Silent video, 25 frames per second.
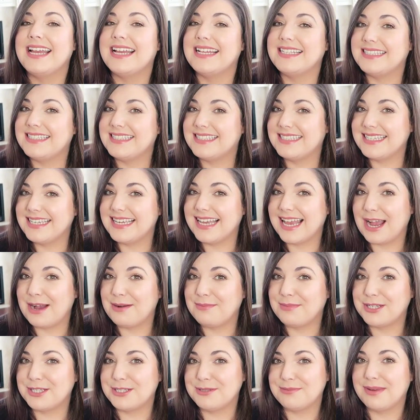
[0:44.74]
and see
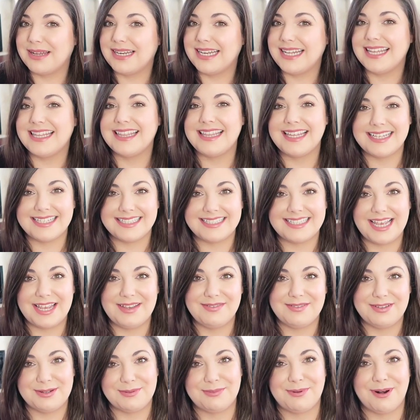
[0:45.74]
how much money they
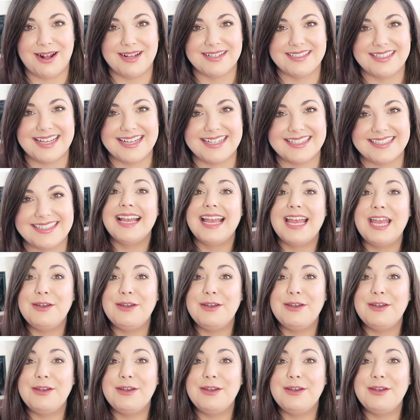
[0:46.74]
save in the process.